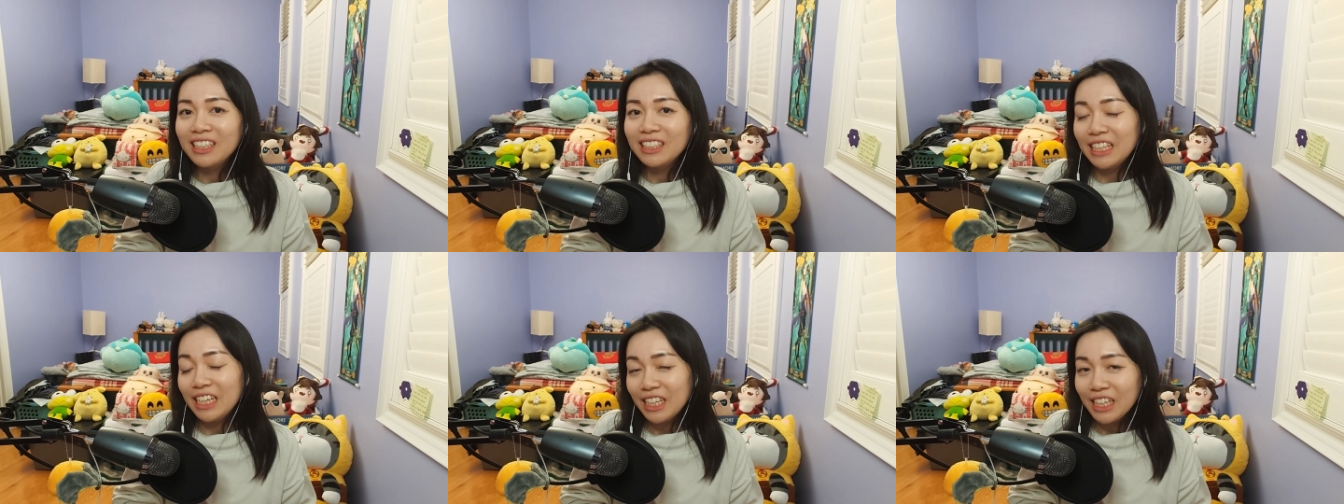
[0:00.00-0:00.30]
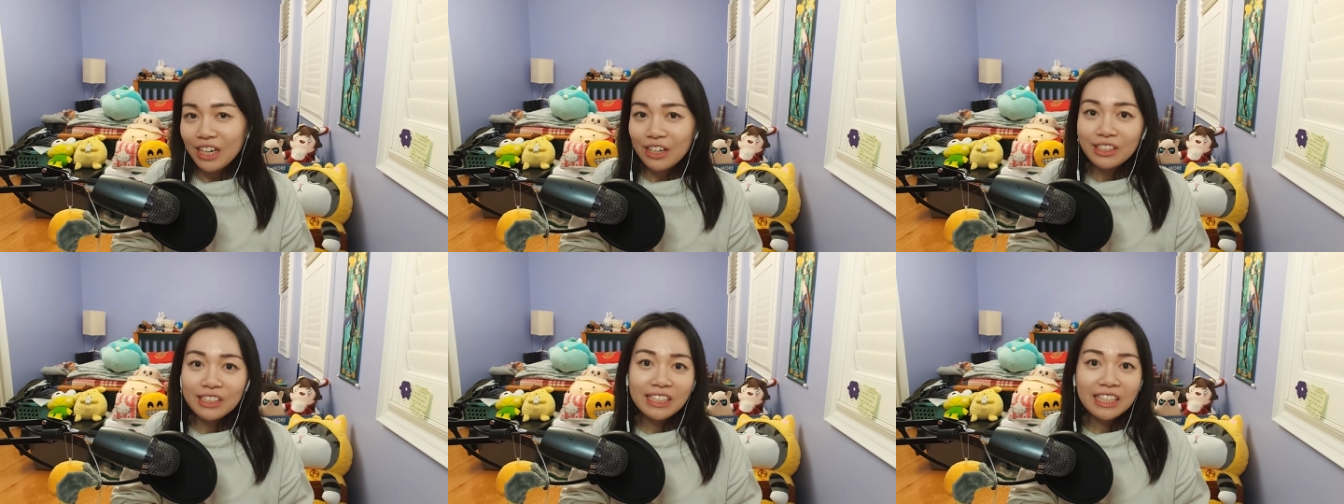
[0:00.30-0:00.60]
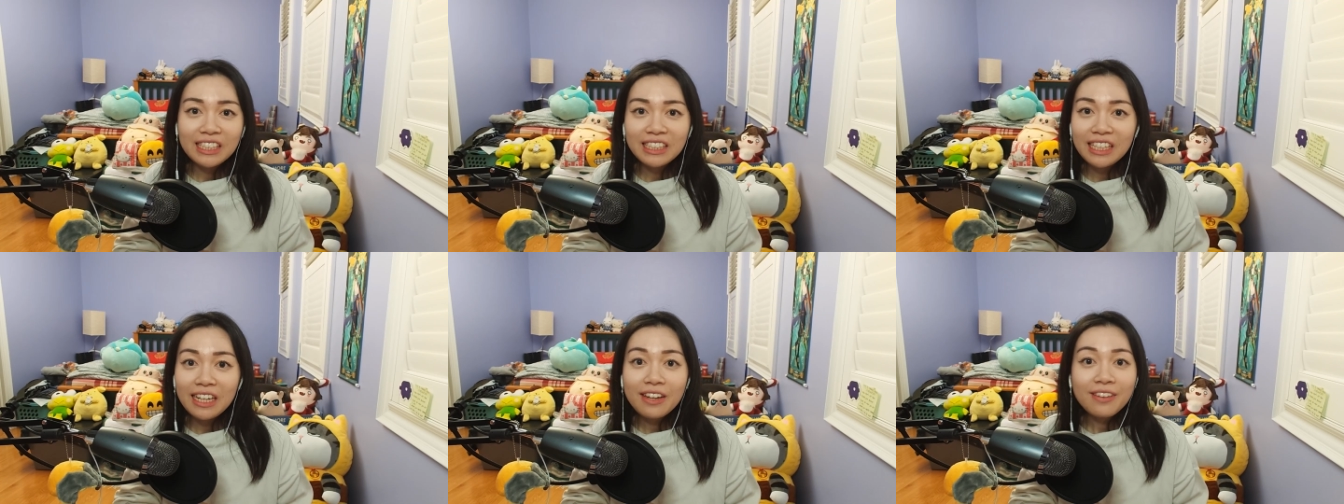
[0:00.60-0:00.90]
Take care,
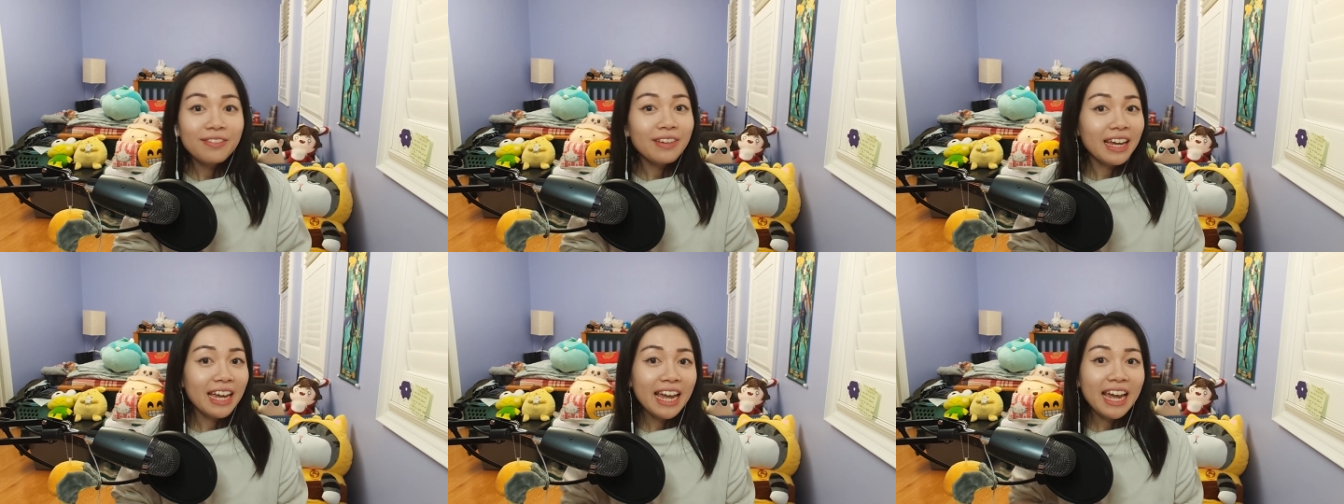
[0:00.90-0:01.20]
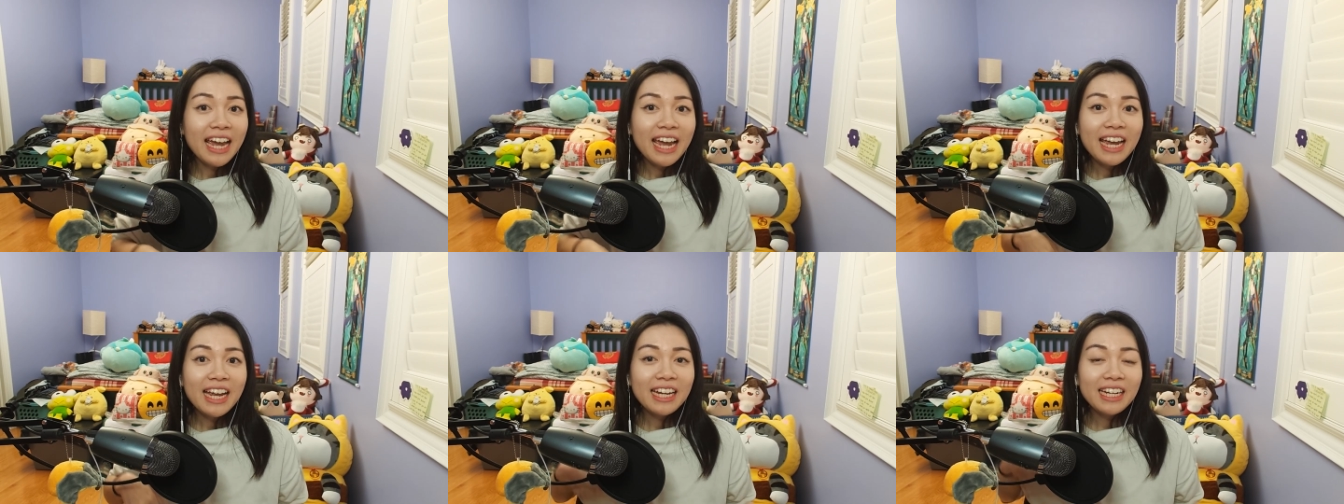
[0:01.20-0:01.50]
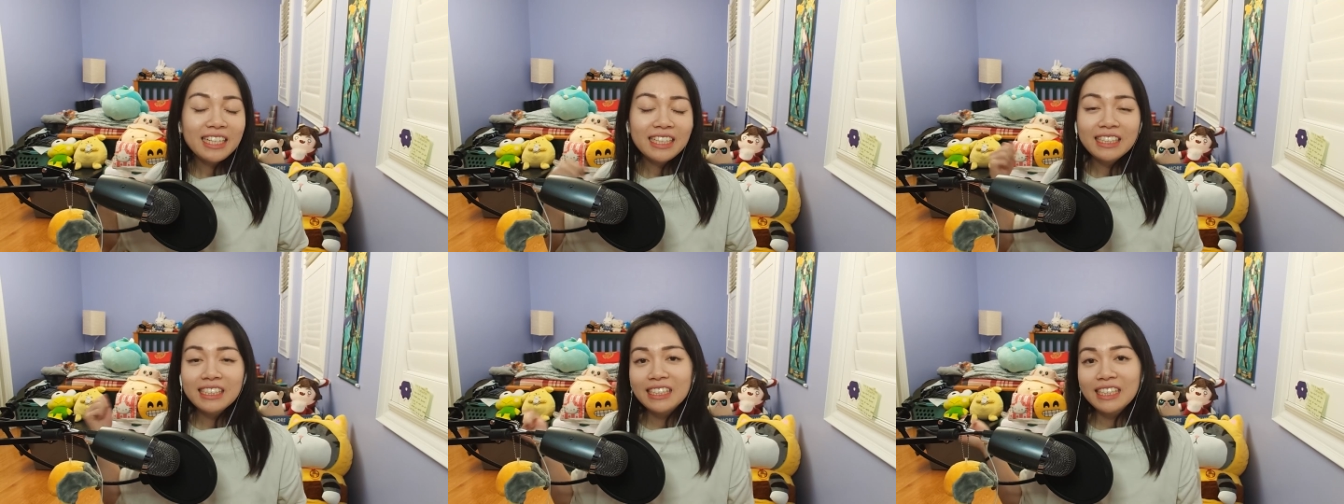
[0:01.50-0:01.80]
stay safe,
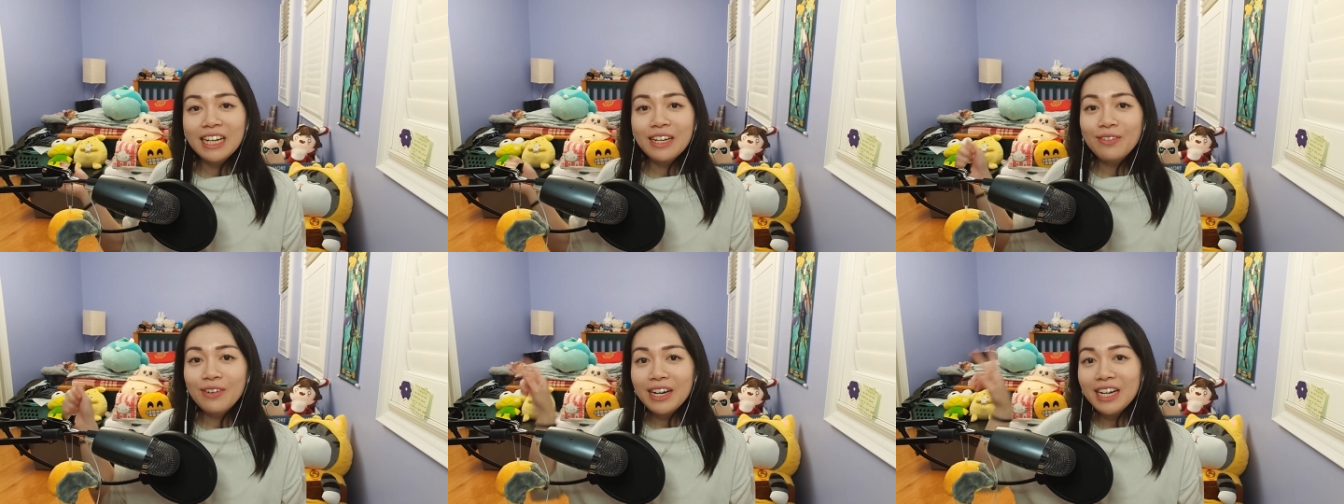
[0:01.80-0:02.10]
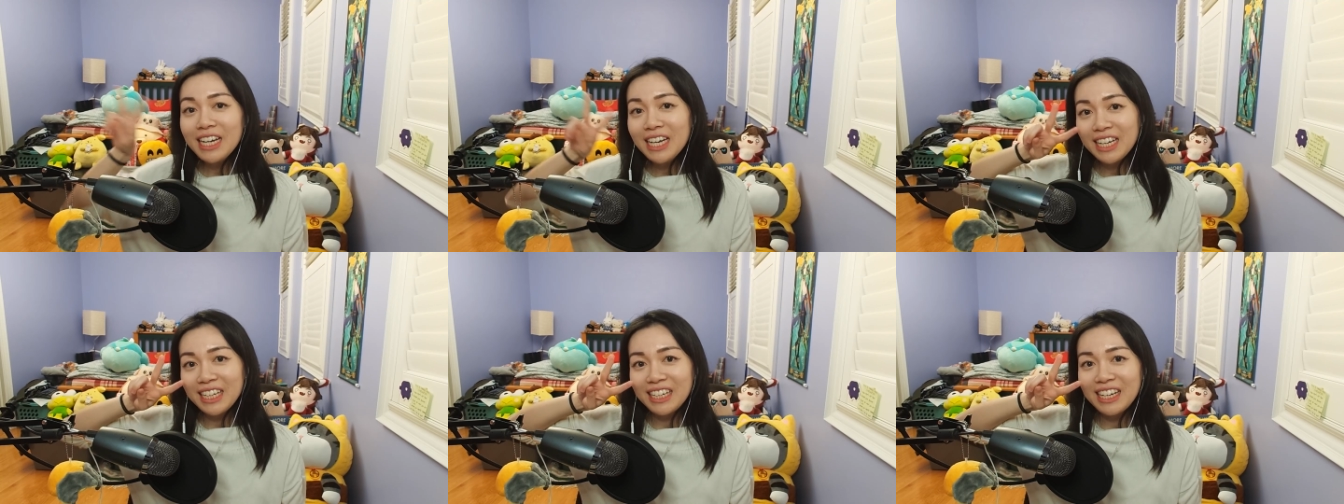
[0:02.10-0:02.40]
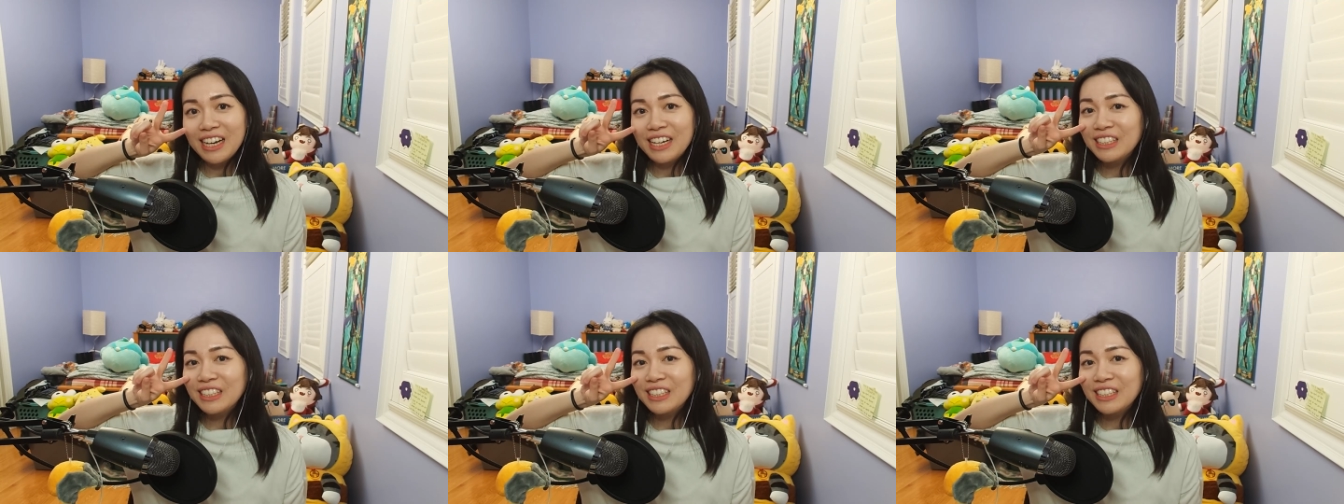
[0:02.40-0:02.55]
and stay winning.